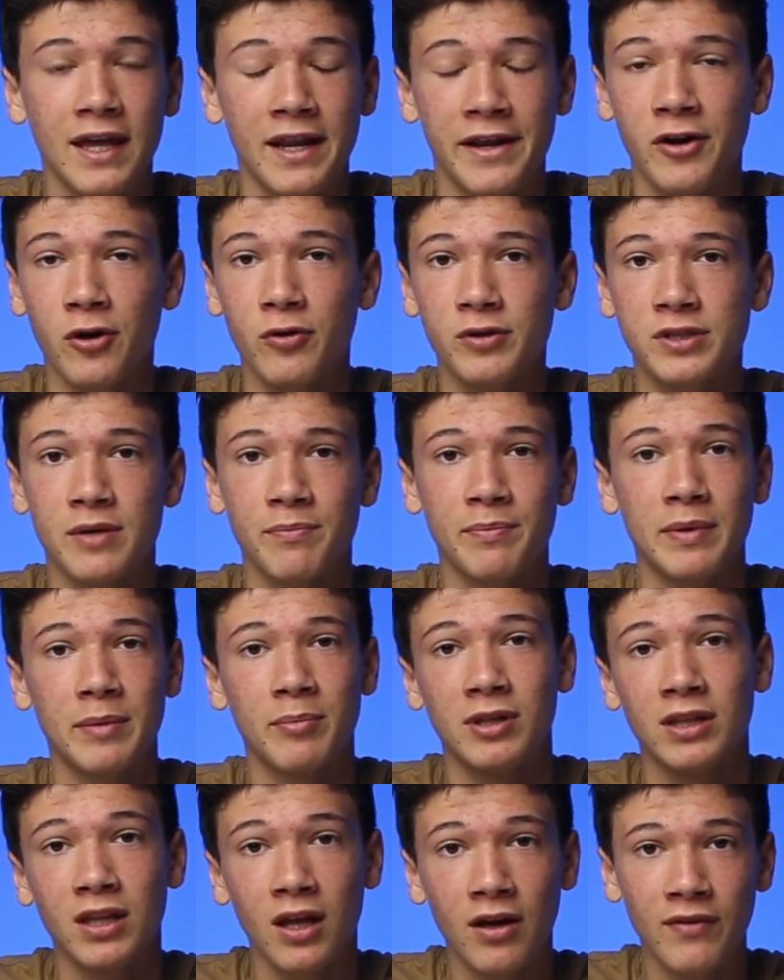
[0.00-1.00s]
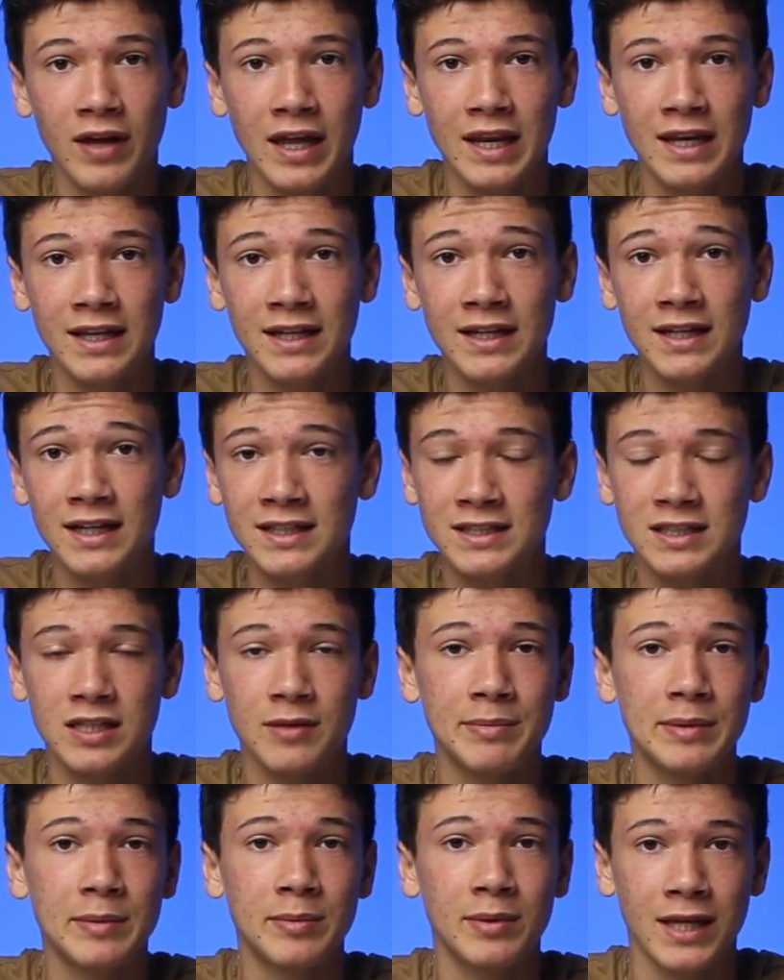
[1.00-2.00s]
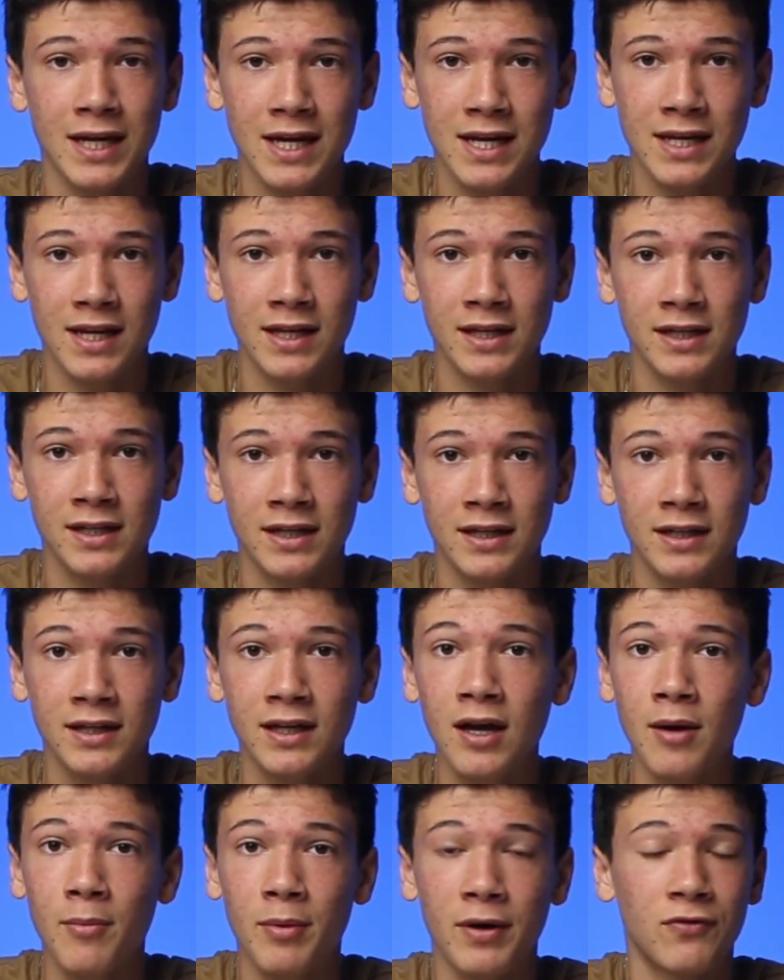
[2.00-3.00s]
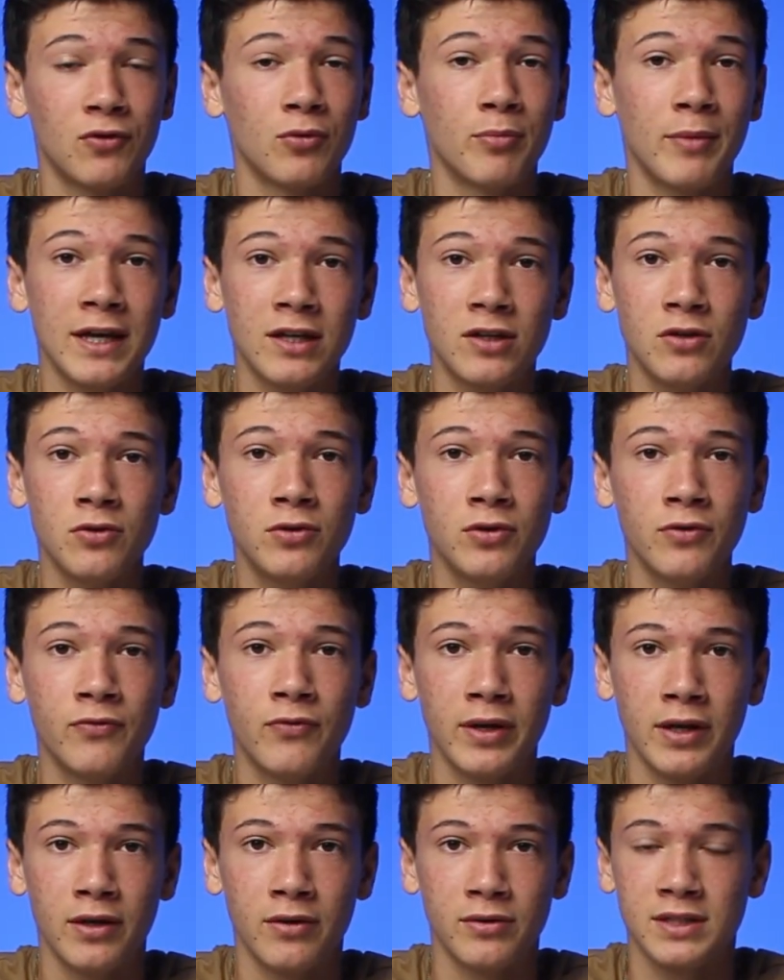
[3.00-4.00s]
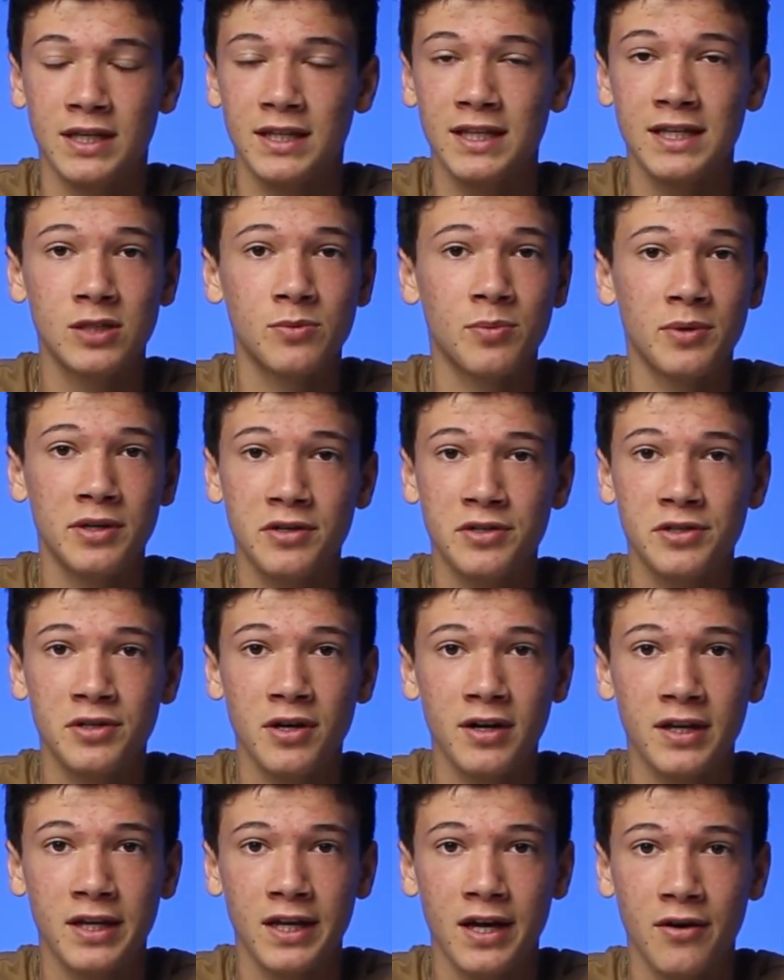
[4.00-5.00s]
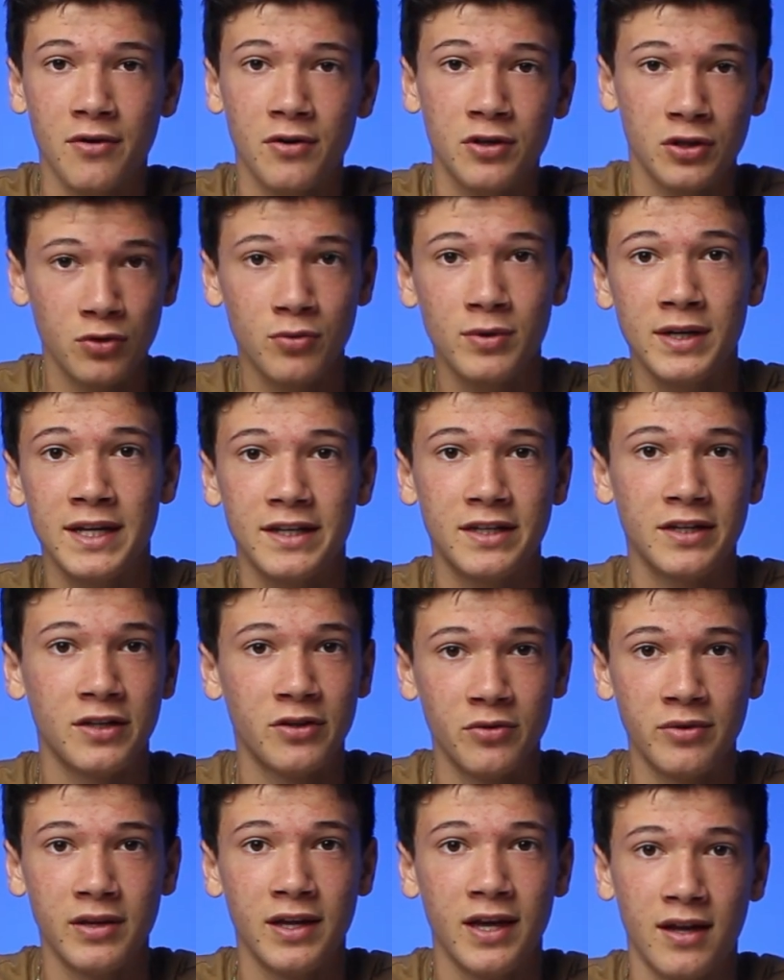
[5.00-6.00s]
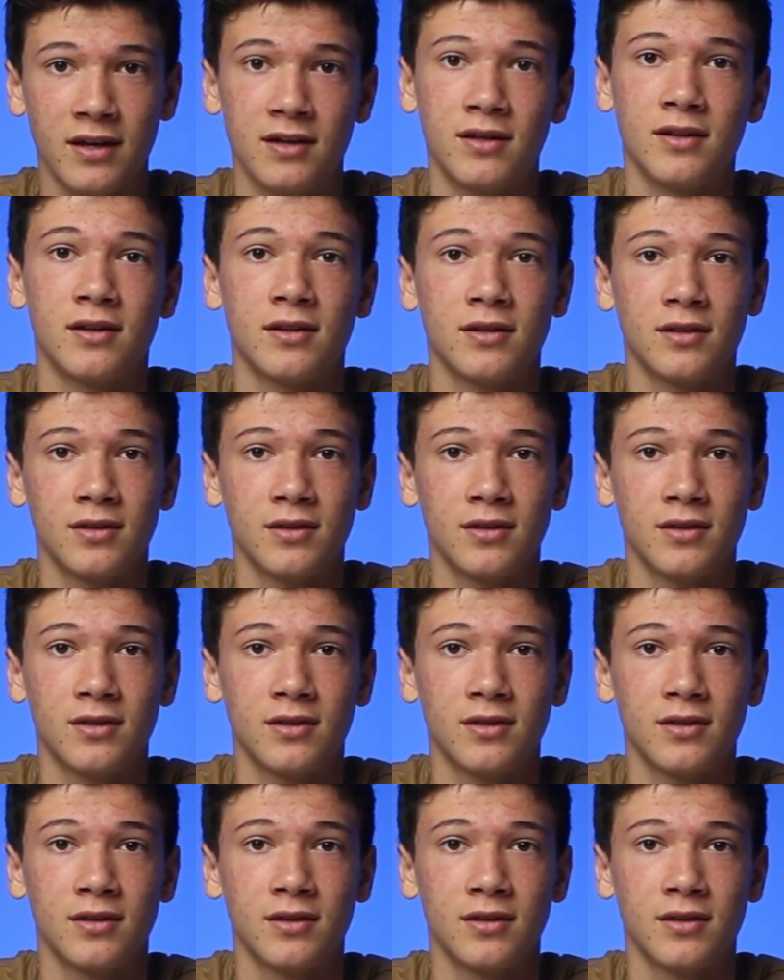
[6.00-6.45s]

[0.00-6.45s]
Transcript: And I know some people love editing and some people hate editing, but if you make YouTube videos, at least when you're starting out, you need to do the editing.